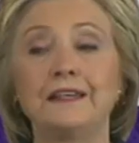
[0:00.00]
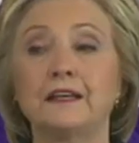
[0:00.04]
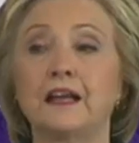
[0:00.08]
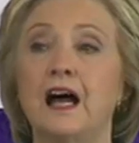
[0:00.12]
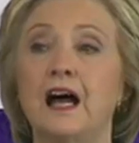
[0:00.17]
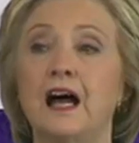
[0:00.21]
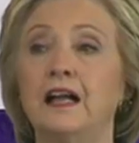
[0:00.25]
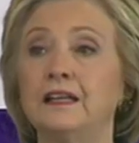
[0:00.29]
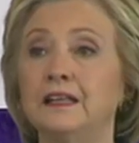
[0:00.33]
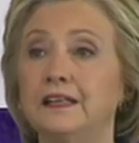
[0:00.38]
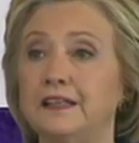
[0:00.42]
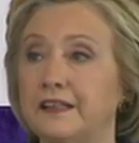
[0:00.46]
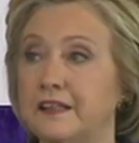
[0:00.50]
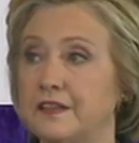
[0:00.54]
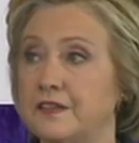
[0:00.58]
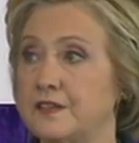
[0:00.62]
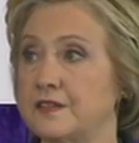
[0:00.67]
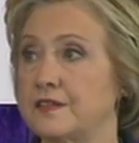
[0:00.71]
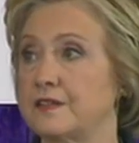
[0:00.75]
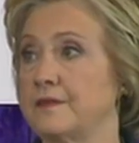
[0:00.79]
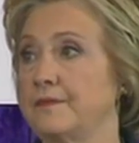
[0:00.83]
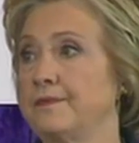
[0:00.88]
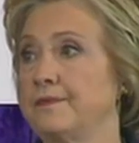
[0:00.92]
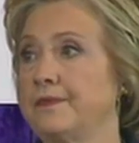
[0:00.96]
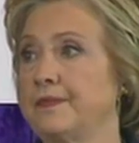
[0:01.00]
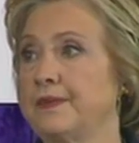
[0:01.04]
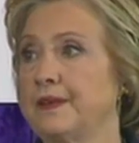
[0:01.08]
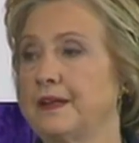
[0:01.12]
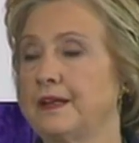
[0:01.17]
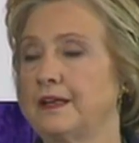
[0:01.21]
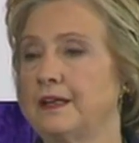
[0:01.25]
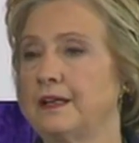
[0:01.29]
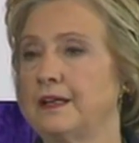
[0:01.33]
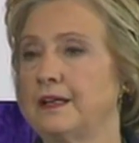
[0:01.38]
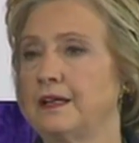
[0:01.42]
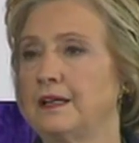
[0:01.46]
and colleagues
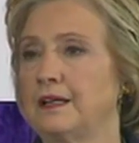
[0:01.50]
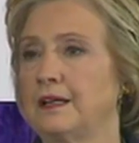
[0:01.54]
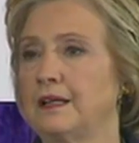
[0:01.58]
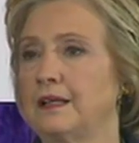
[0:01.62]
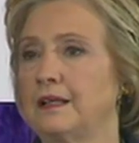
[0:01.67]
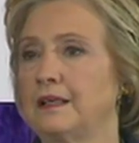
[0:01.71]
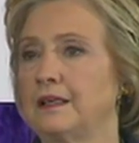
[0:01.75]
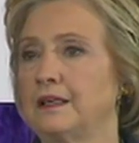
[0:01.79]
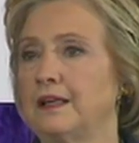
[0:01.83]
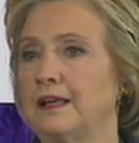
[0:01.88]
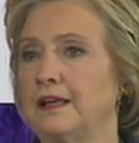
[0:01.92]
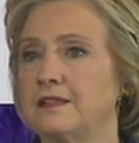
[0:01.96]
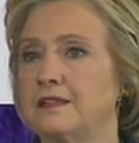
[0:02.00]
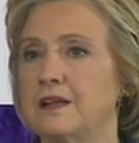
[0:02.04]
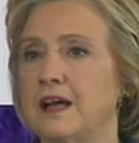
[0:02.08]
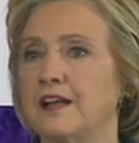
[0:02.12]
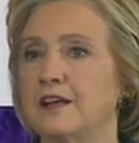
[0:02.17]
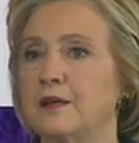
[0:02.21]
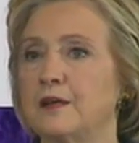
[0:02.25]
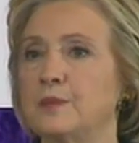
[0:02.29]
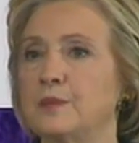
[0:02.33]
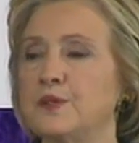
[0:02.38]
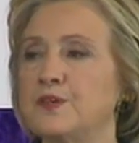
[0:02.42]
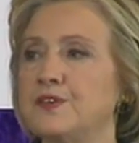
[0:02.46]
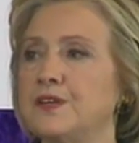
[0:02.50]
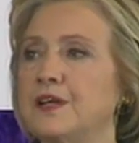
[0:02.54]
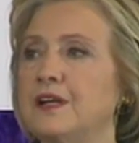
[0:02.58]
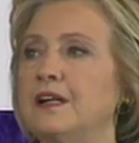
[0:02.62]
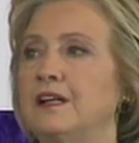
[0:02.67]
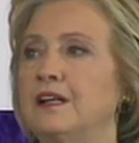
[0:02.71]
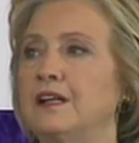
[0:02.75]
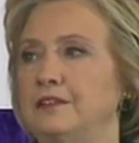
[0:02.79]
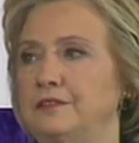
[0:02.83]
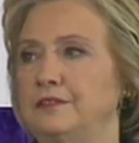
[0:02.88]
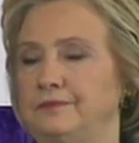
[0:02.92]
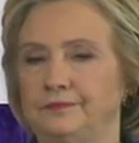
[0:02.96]
like Donna
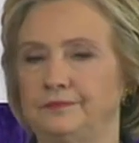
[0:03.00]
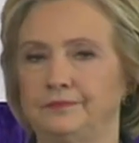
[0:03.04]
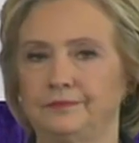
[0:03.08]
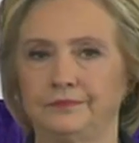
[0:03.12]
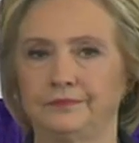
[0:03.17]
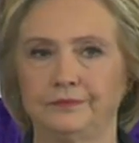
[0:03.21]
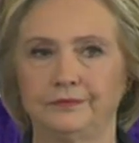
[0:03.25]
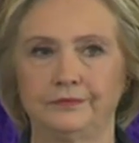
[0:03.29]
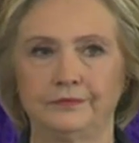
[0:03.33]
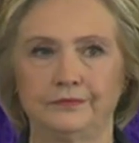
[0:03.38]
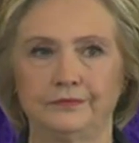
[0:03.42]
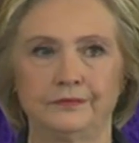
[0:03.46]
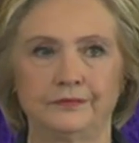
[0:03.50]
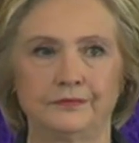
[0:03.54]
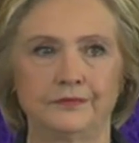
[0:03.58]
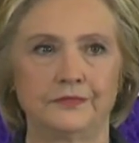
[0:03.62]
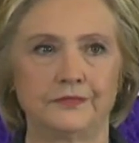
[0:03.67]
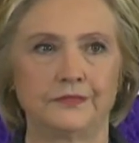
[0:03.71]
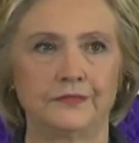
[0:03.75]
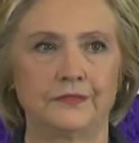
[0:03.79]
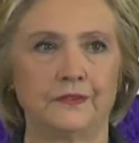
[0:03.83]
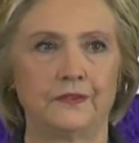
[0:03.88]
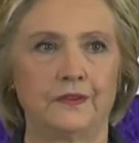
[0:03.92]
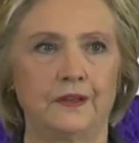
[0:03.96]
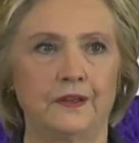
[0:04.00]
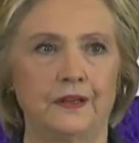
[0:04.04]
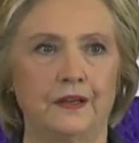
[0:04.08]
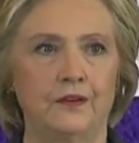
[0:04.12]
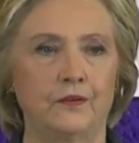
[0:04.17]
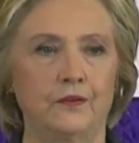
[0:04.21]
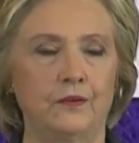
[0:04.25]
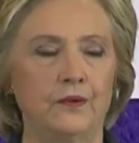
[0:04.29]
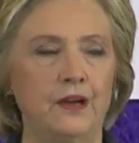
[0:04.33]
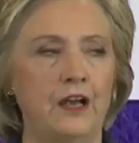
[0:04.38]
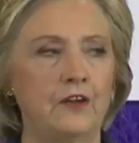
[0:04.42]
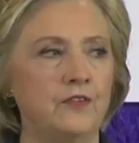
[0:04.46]
Brazil,
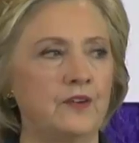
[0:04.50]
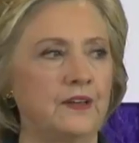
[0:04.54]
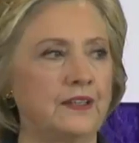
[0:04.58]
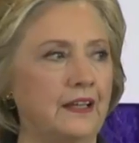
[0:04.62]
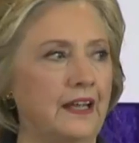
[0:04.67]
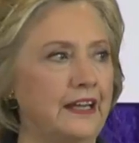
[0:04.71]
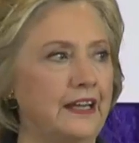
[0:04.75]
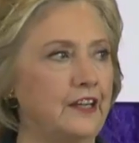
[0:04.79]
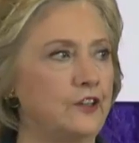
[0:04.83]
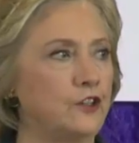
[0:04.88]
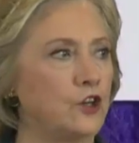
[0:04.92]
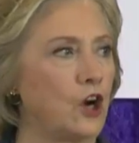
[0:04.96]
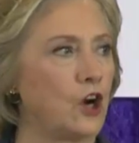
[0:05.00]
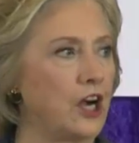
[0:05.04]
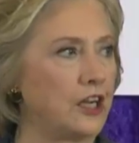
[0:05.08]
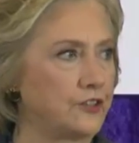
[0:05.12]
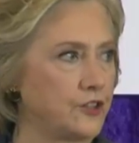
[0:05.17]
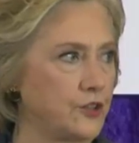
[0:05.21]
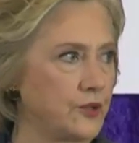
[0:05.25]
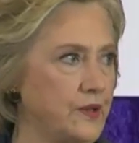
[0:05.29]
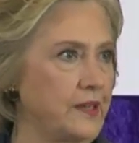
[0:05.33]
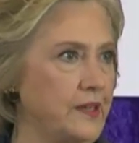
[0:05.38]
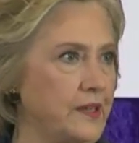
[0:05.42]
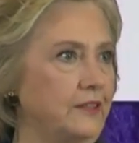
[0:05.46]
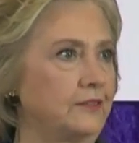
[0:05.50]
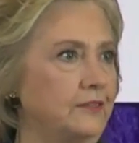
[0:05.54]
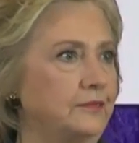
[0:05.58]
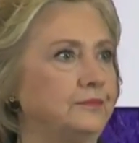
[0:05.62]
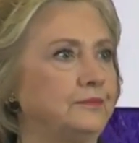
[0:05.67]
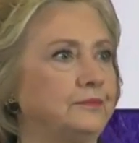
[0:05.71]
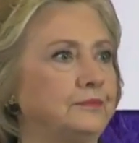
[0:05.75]
Reverend Leah Daughtry,